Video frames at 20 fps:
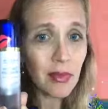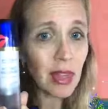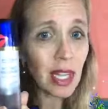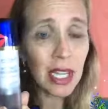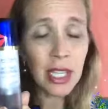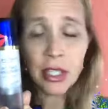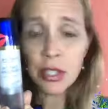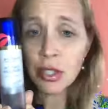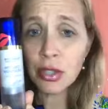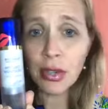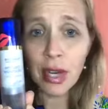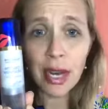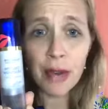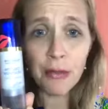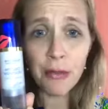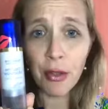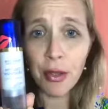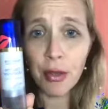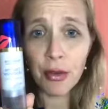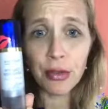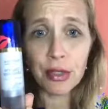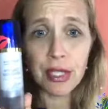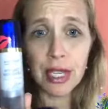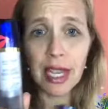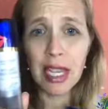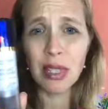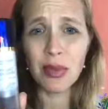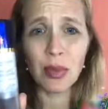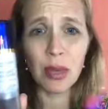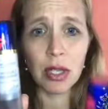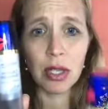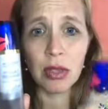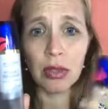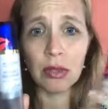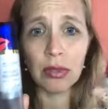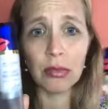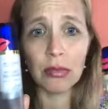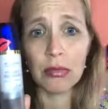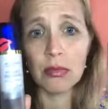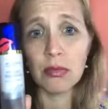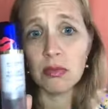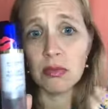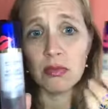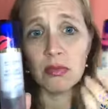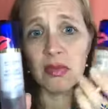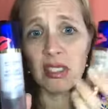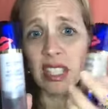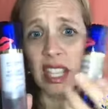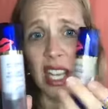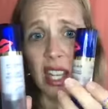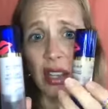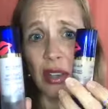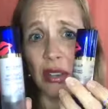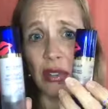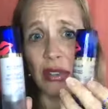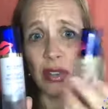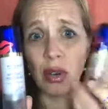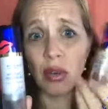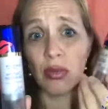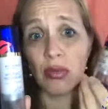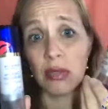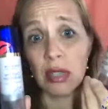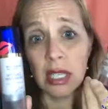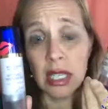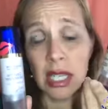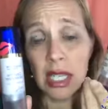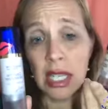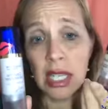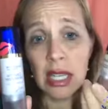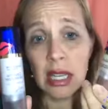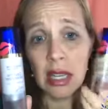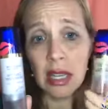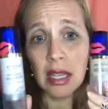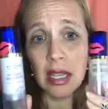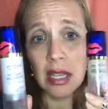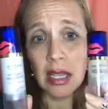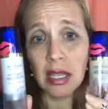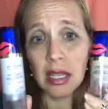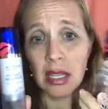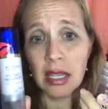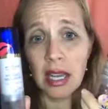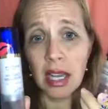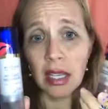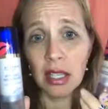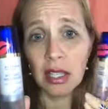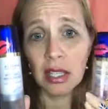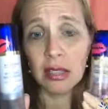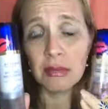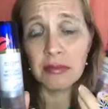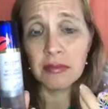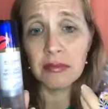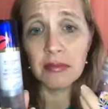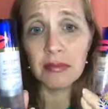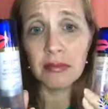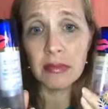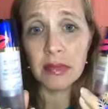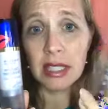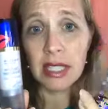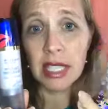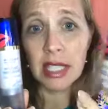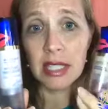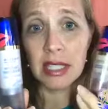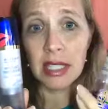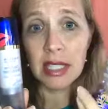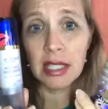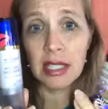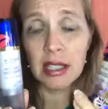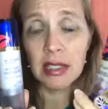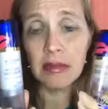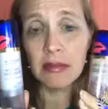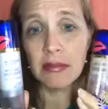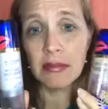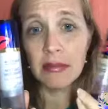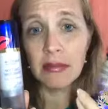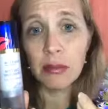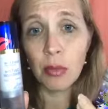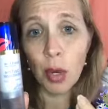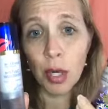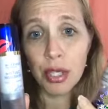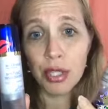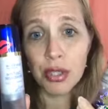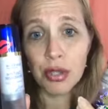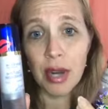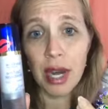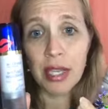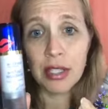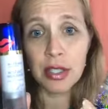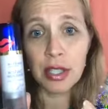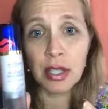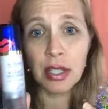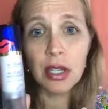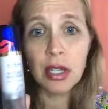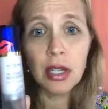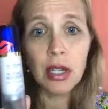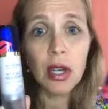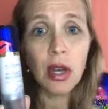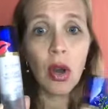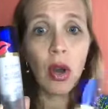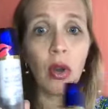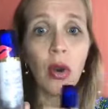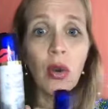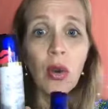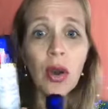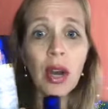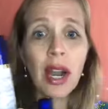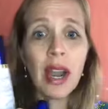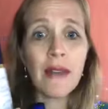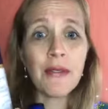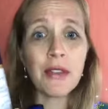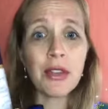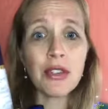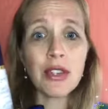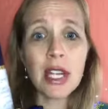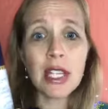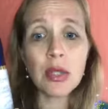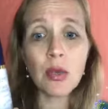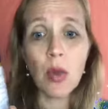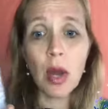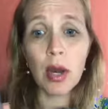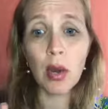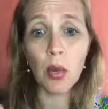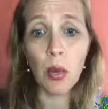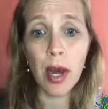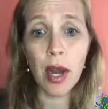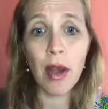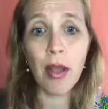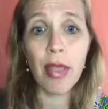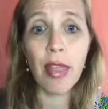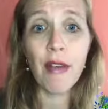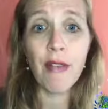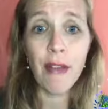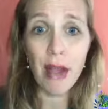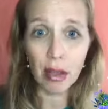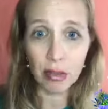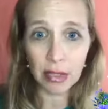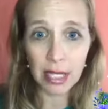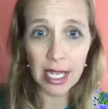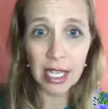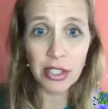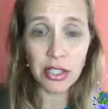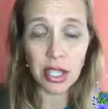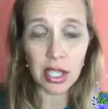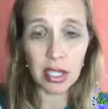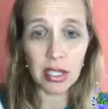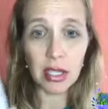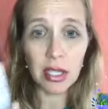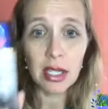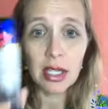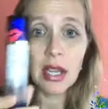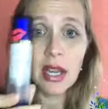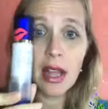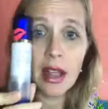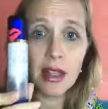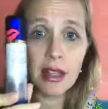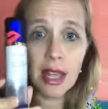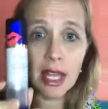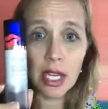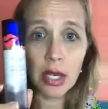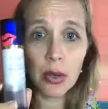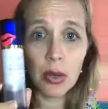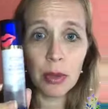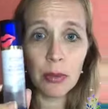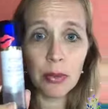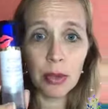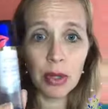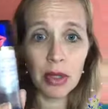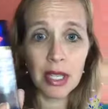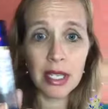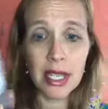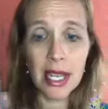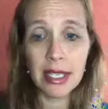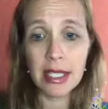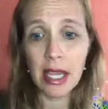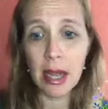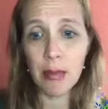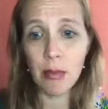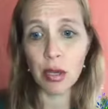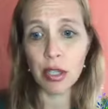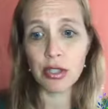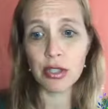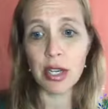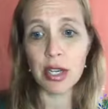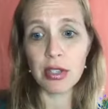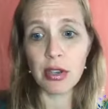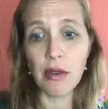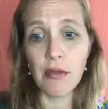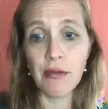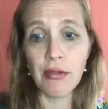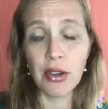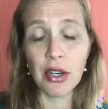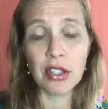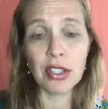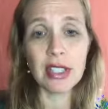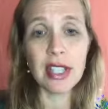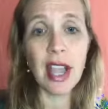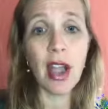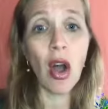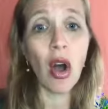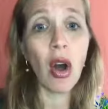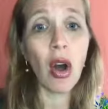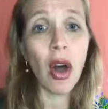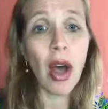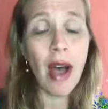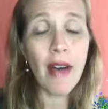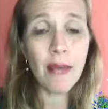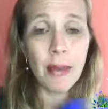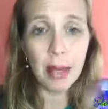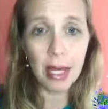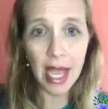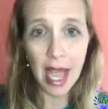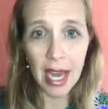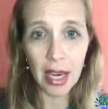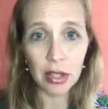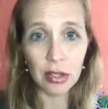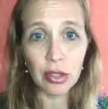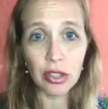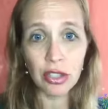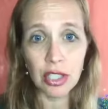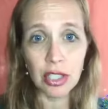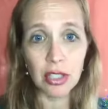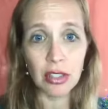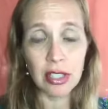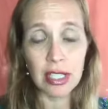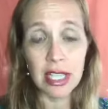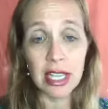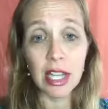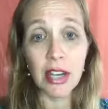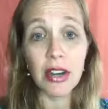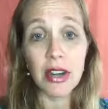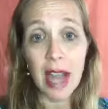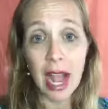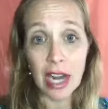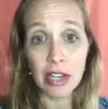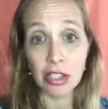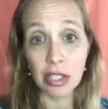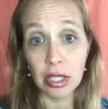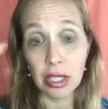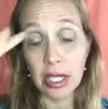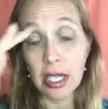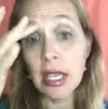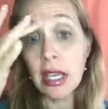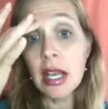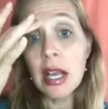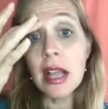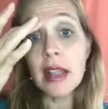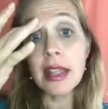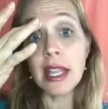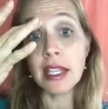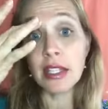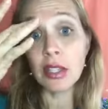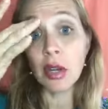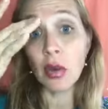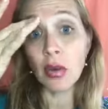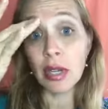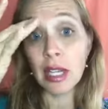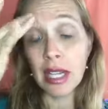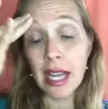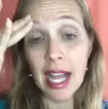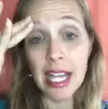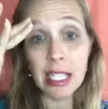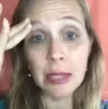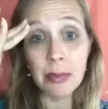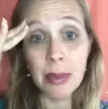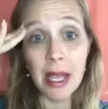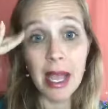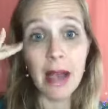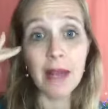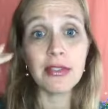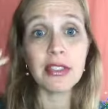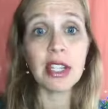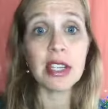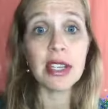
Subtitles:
is great for those days when you say you don't need the color tinted moisturizer, or if you just want to wear the foundation, then you would put the daytime moisturizer on first. They all have mechanical shields in there naturally. They don't need SPF to